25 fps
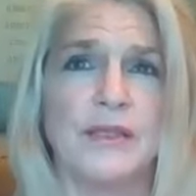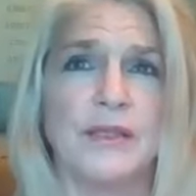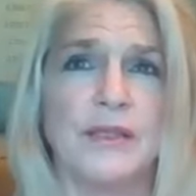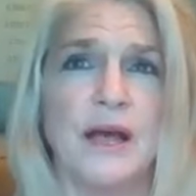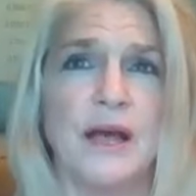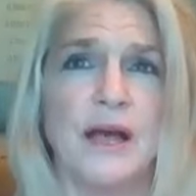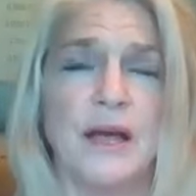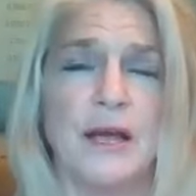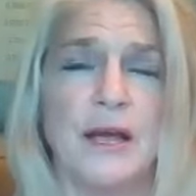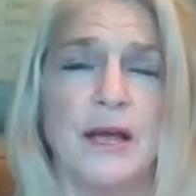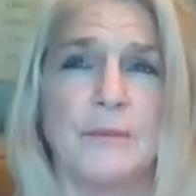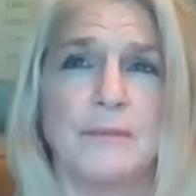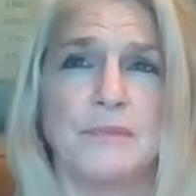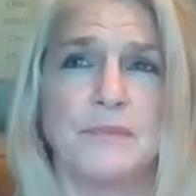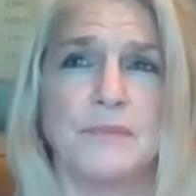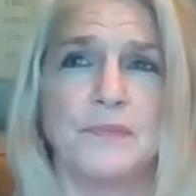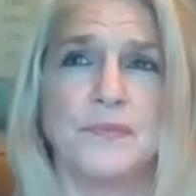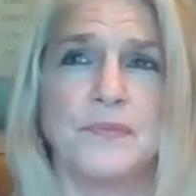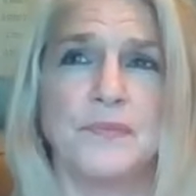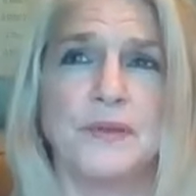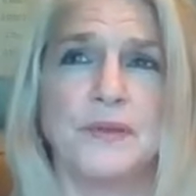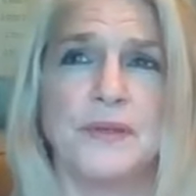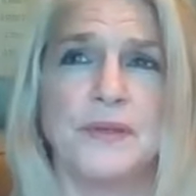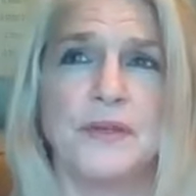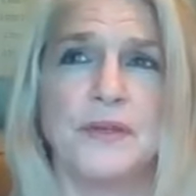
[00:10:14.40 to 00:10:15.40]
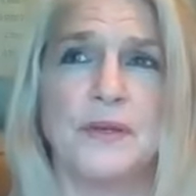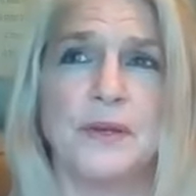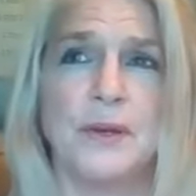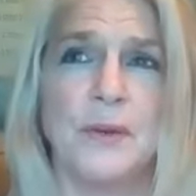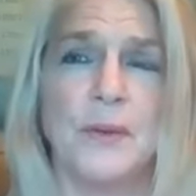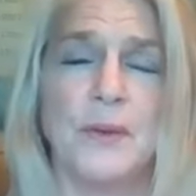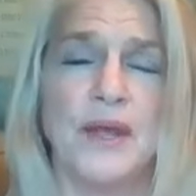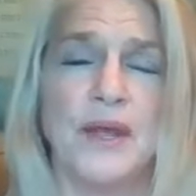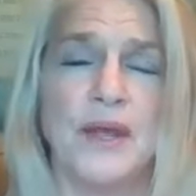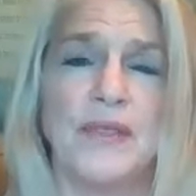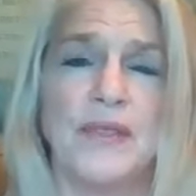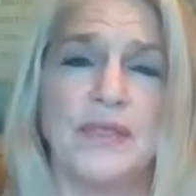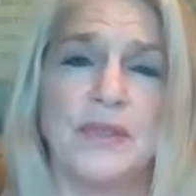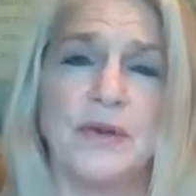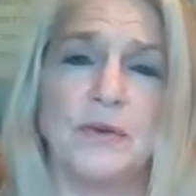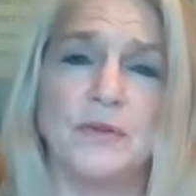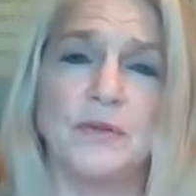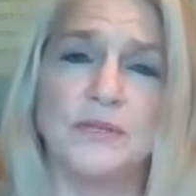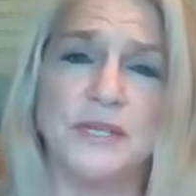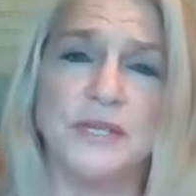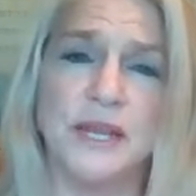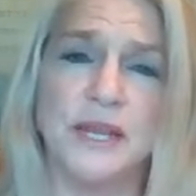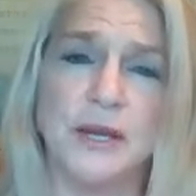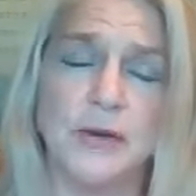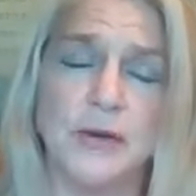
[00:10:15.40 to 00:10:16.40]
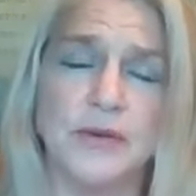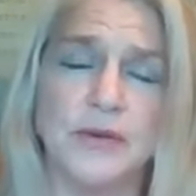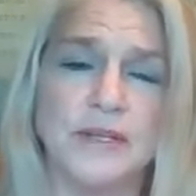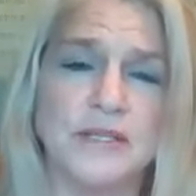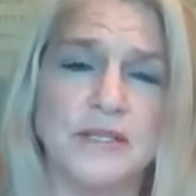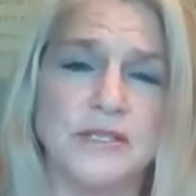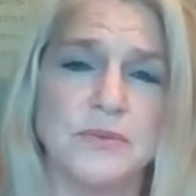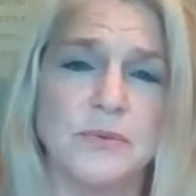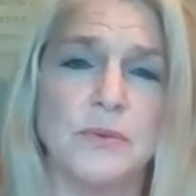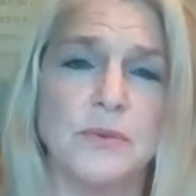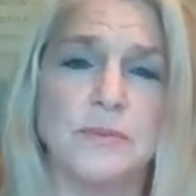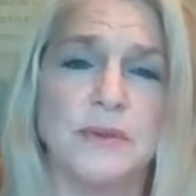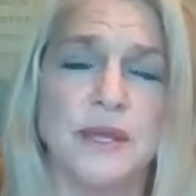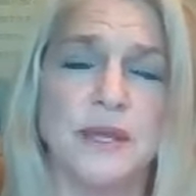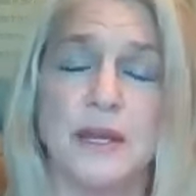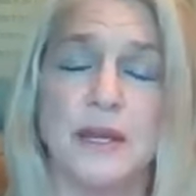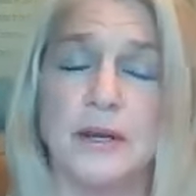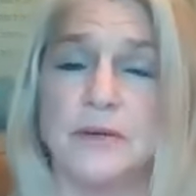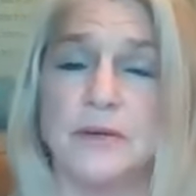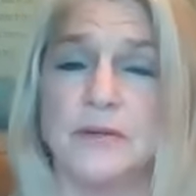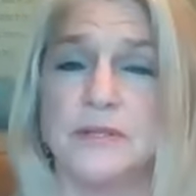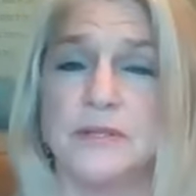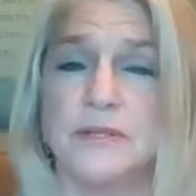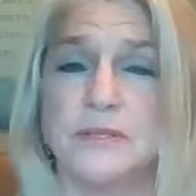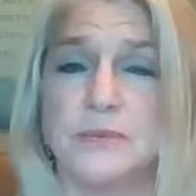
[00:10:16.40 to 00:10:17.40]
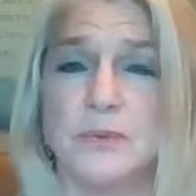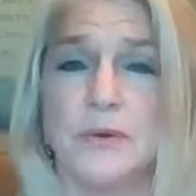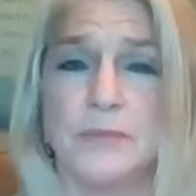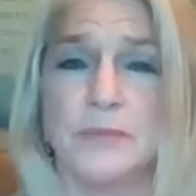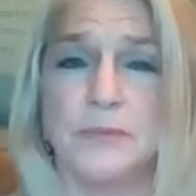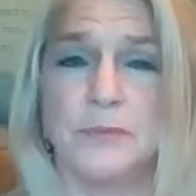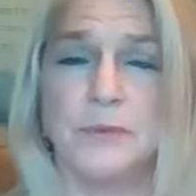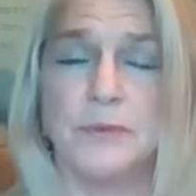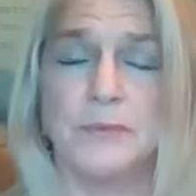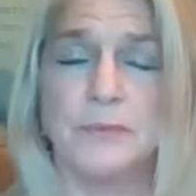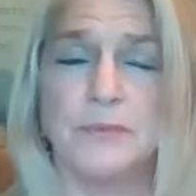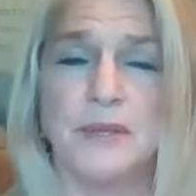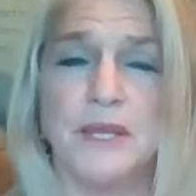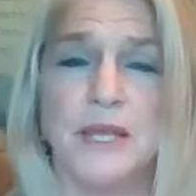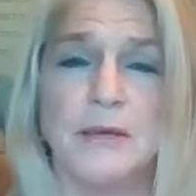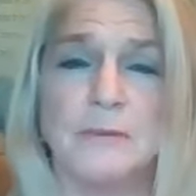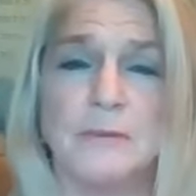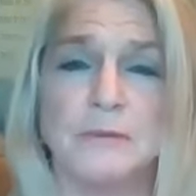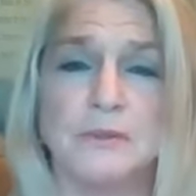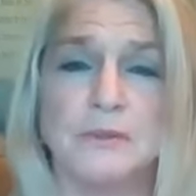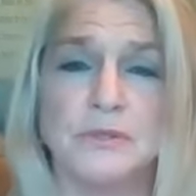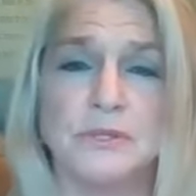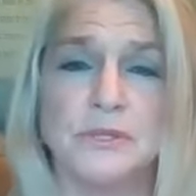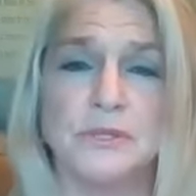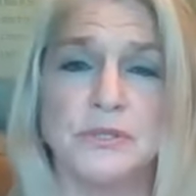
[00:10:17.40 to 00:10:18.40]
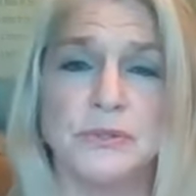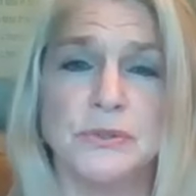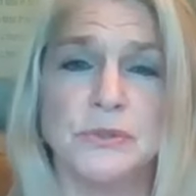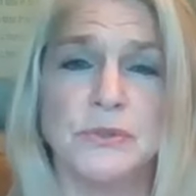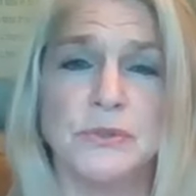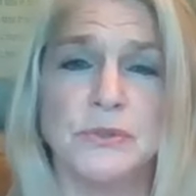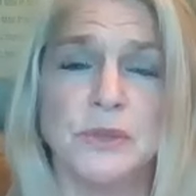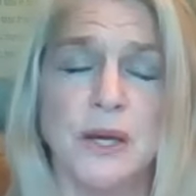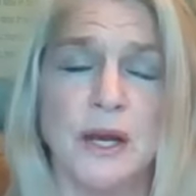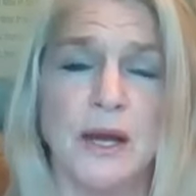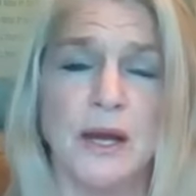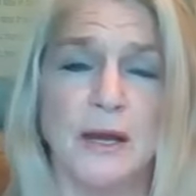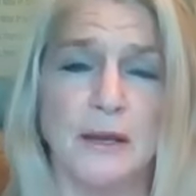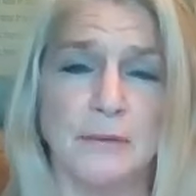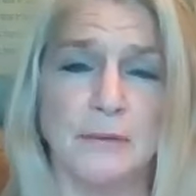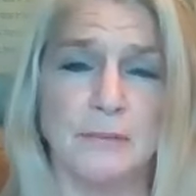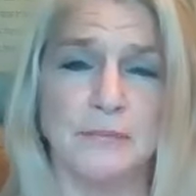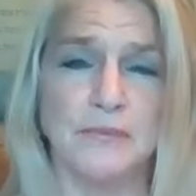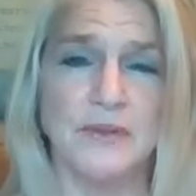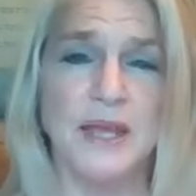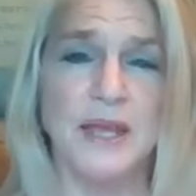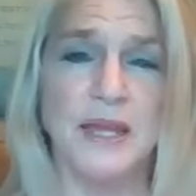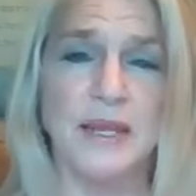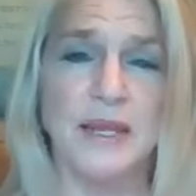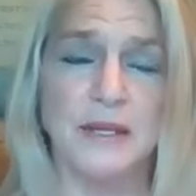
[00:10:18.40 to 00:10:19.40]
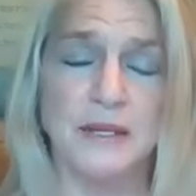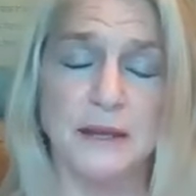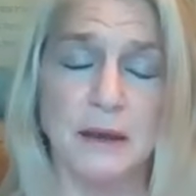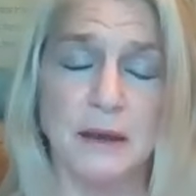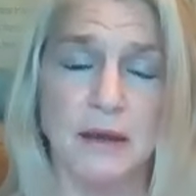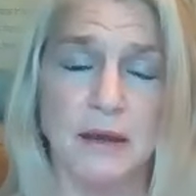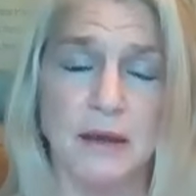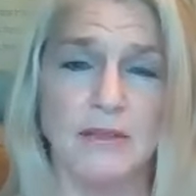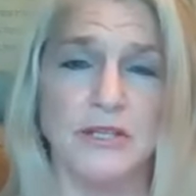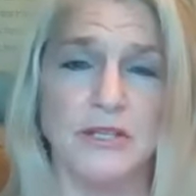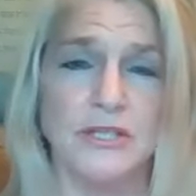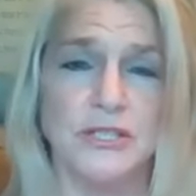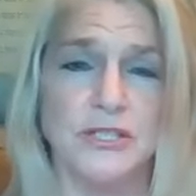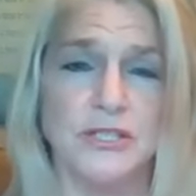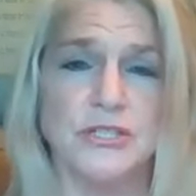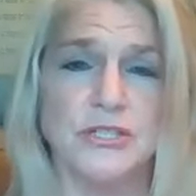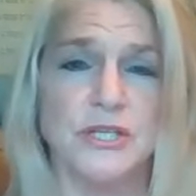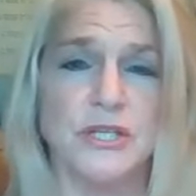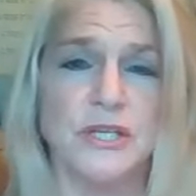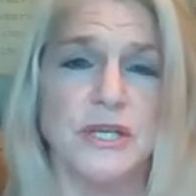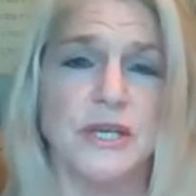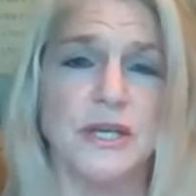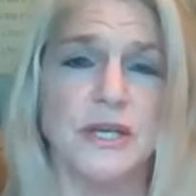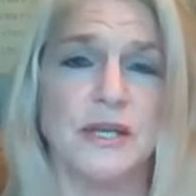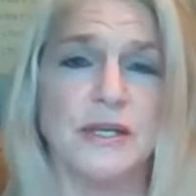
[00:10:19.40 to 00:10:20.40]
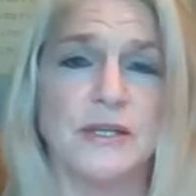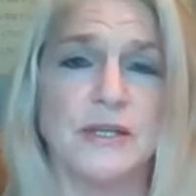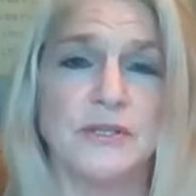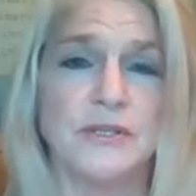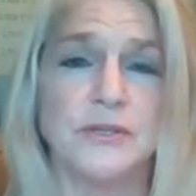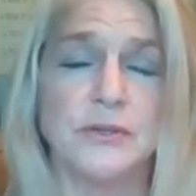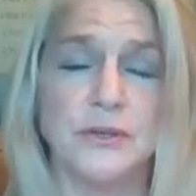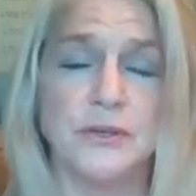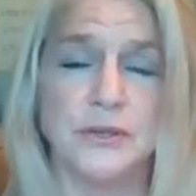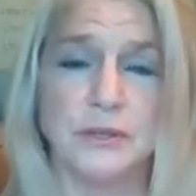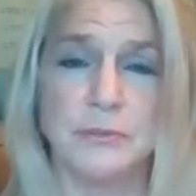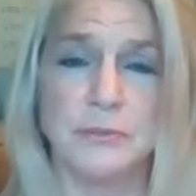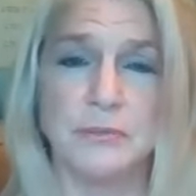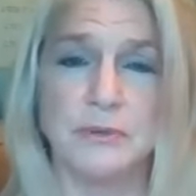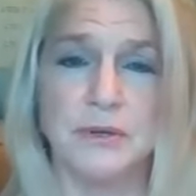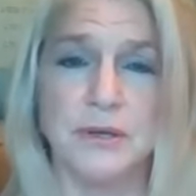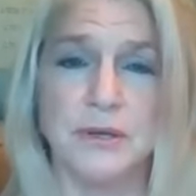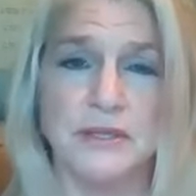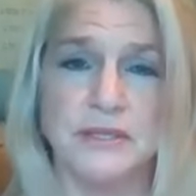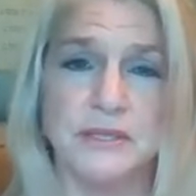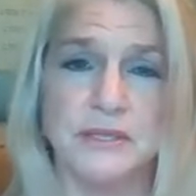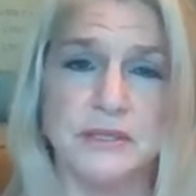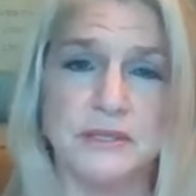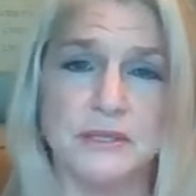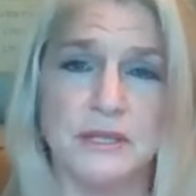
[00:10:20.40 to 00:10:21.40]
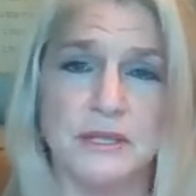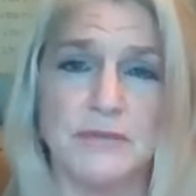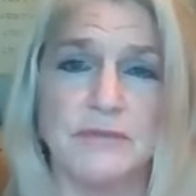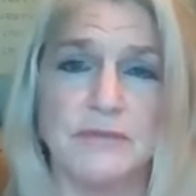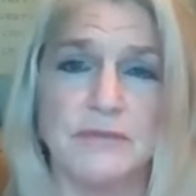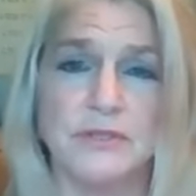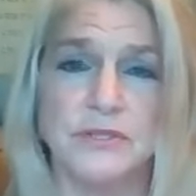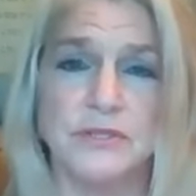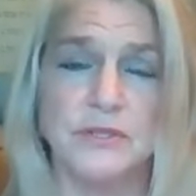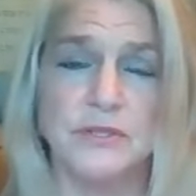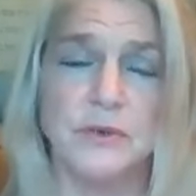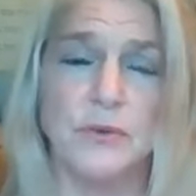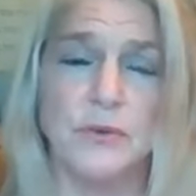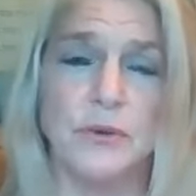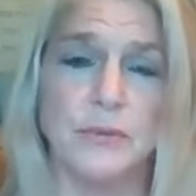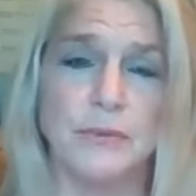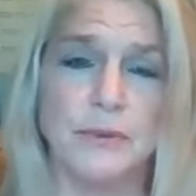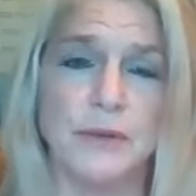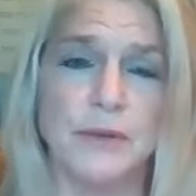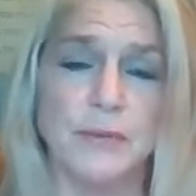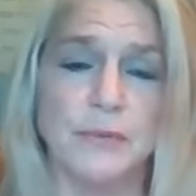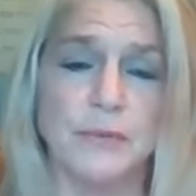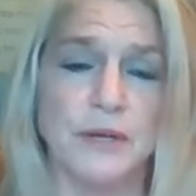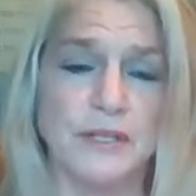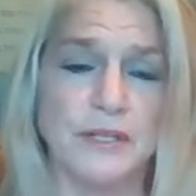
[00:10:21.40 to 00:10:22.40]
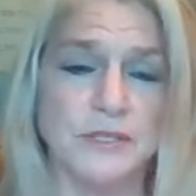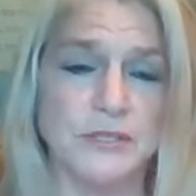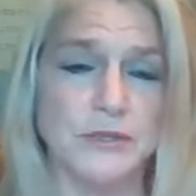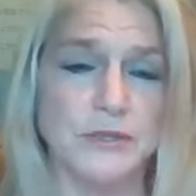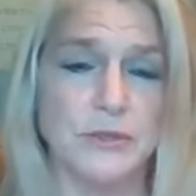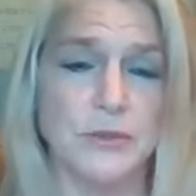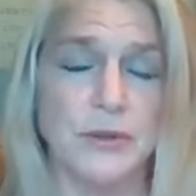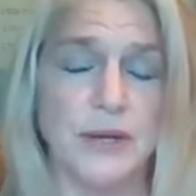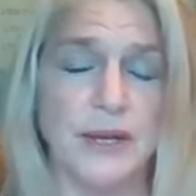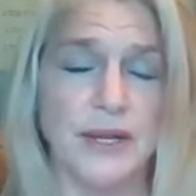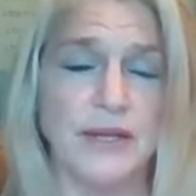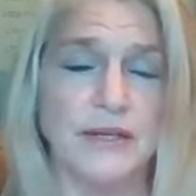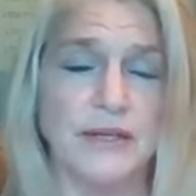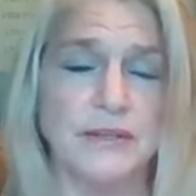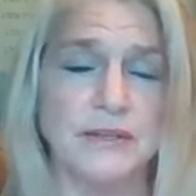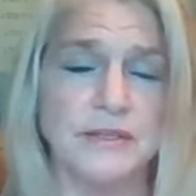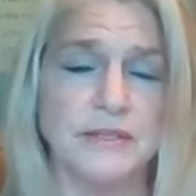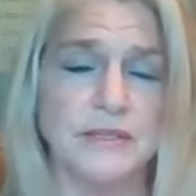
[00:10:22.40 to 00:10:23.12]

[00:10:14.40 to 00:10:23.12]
you know, and those areas will be areas where we'll be able to gain knowledge during the process of the Scorpio retrograde.